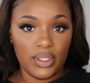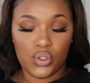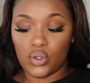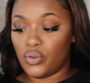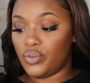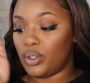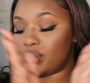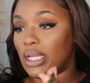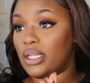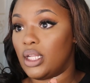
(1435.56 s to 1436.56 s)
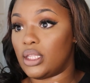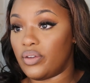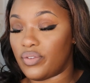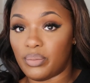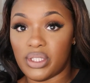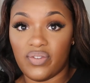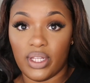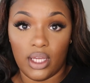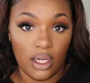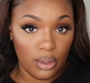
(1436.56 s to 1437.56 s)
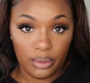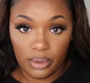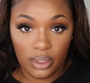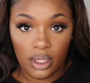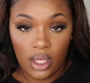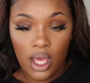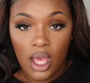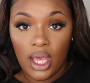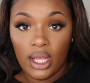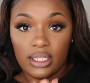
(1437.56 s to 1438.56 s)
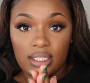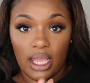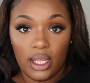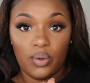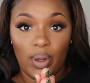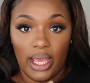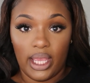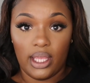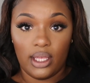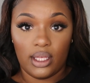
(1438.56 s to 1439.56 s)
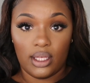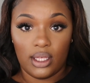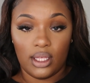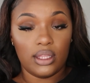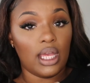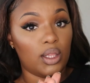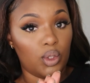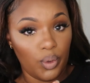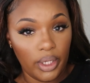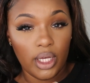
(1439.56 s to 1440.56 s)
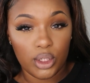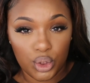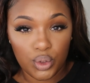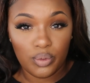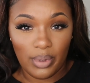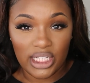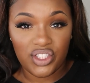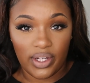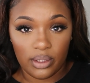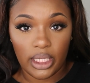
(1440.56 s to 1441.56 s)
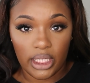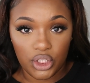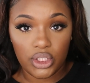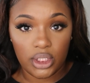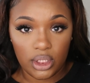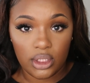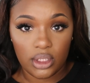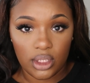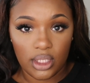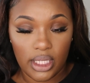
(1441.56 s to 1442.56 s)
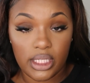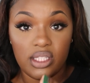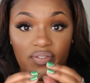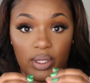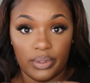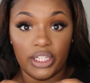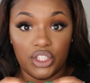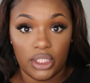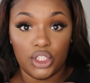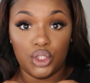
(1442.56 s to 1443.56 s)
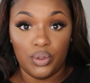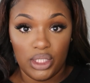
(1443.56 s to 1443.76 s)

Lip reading: So if you don't take nothing from this video, take away that L'Oreal TrueMatch foundation is the foundation that you